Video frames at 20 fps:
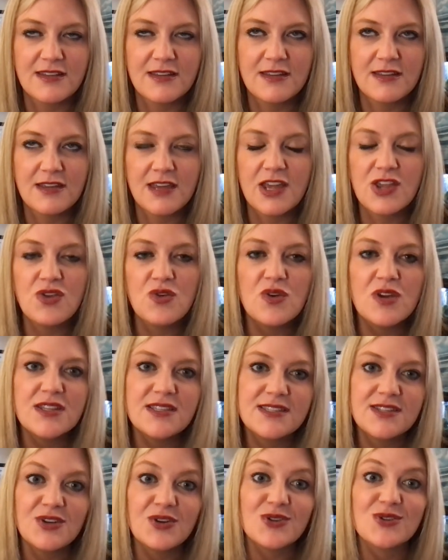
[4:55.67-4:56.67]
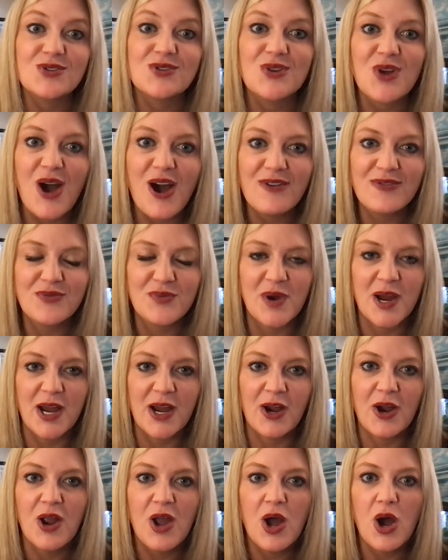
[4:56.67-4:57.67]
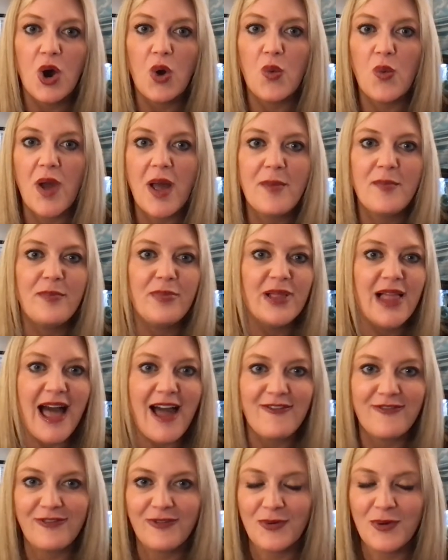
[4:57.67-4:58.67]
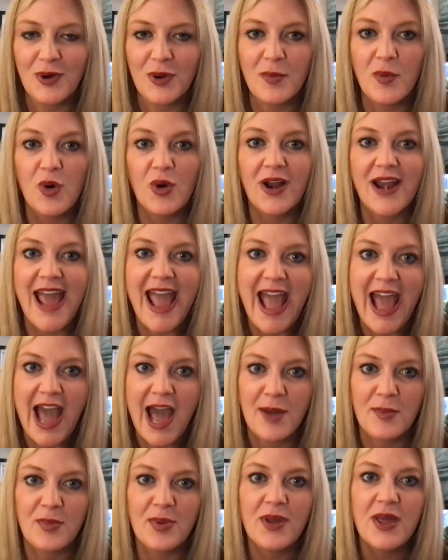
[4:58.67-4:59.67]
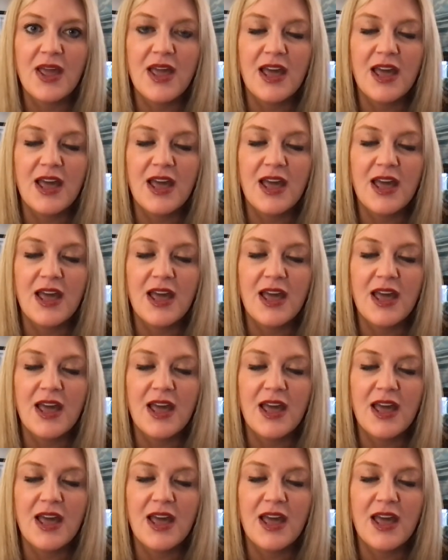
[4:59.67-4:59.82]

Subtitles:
can you consider software, a web platform, or an app